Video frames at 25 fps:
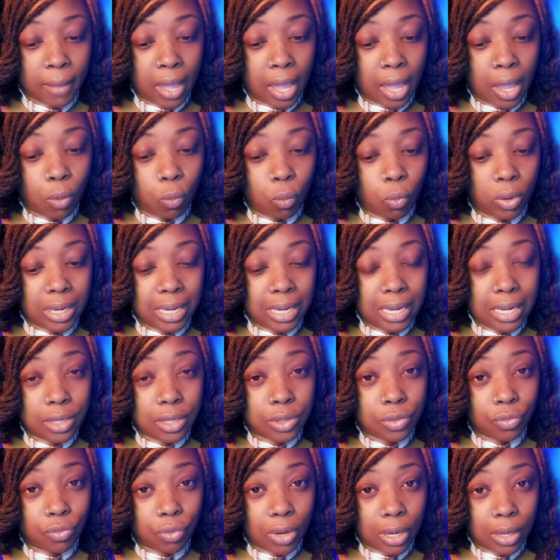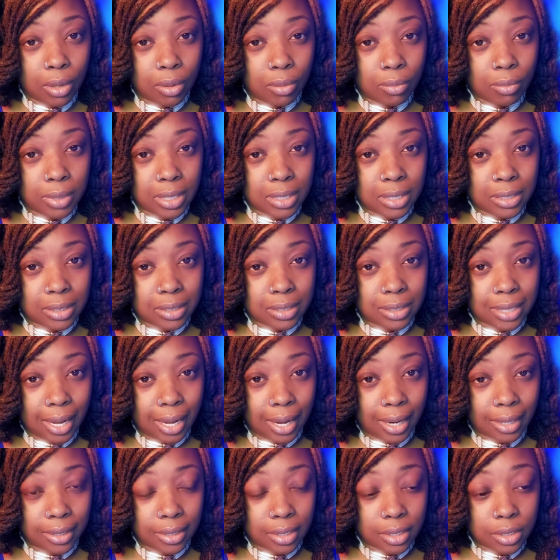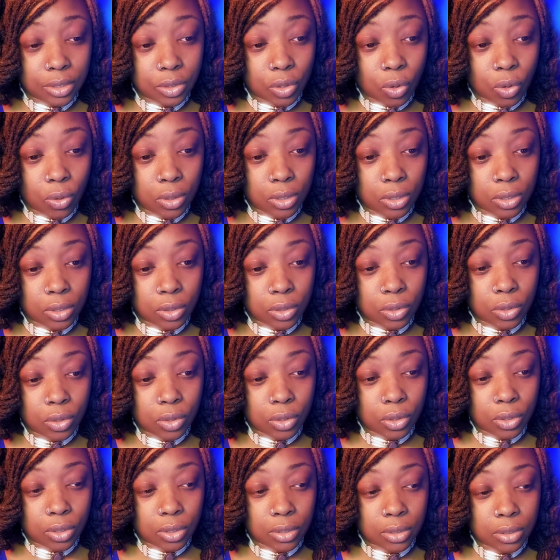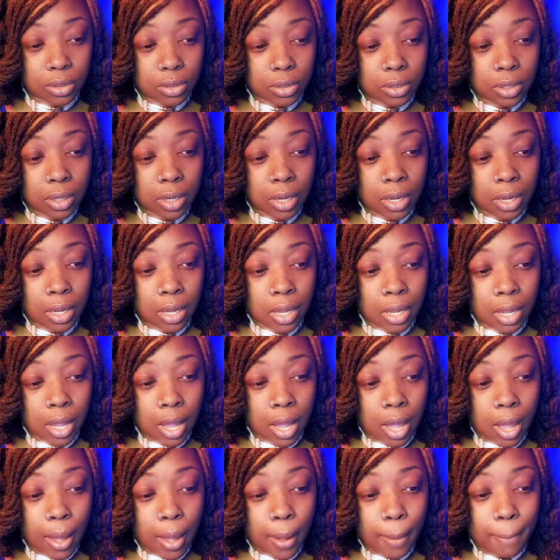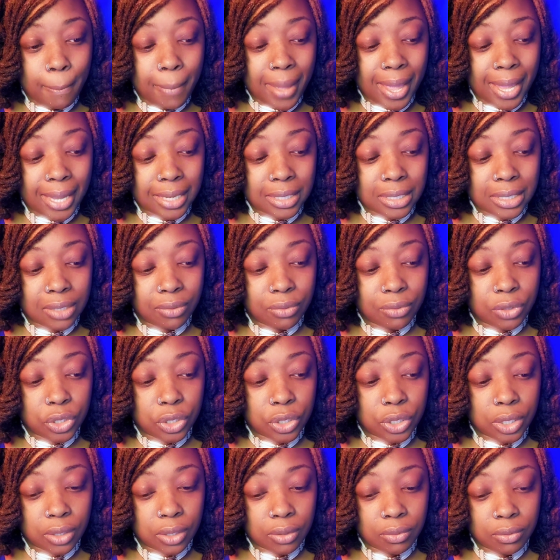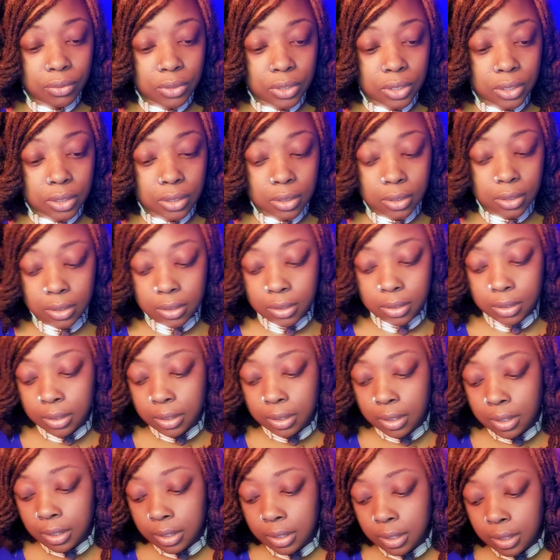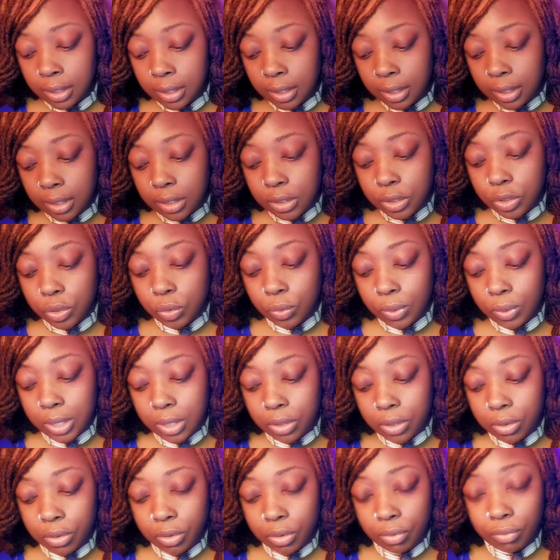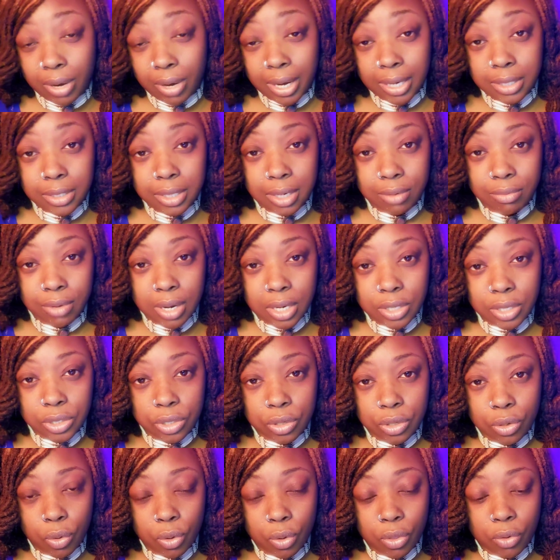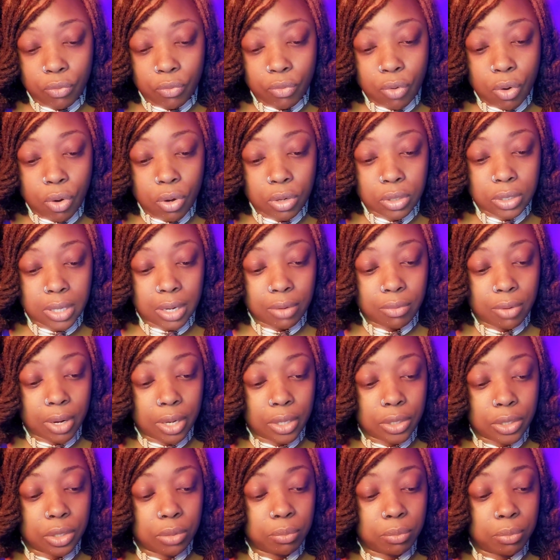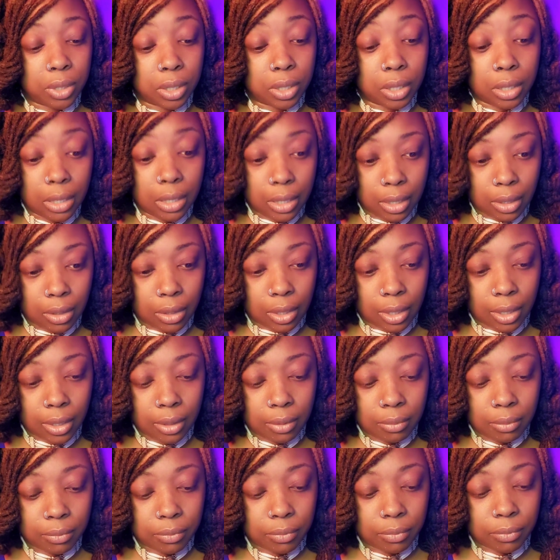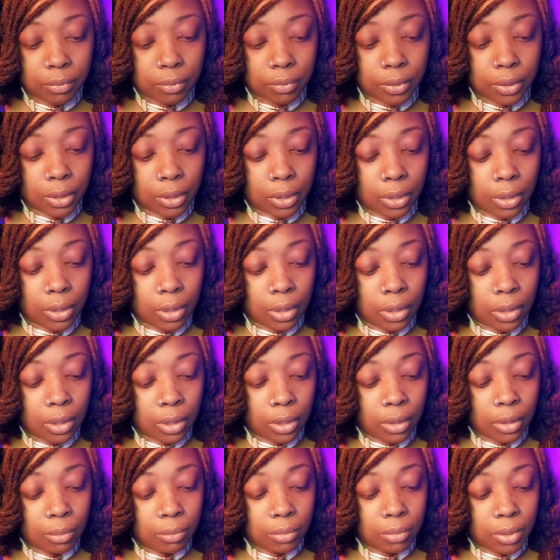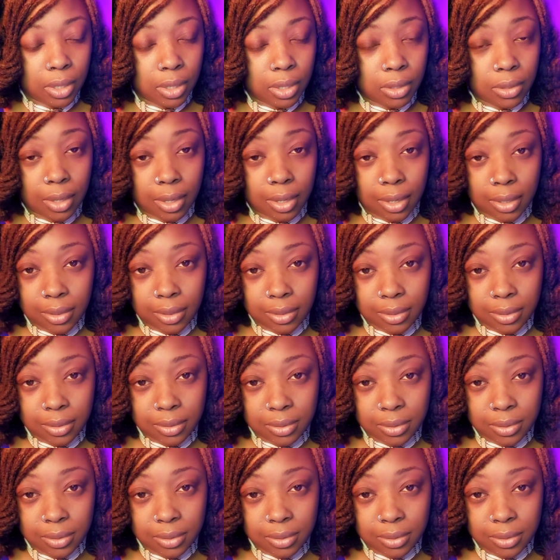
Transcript: And when each realm is attacked, it's going to cause a massive shift into either the right direction or the wrong direction, but clearly being that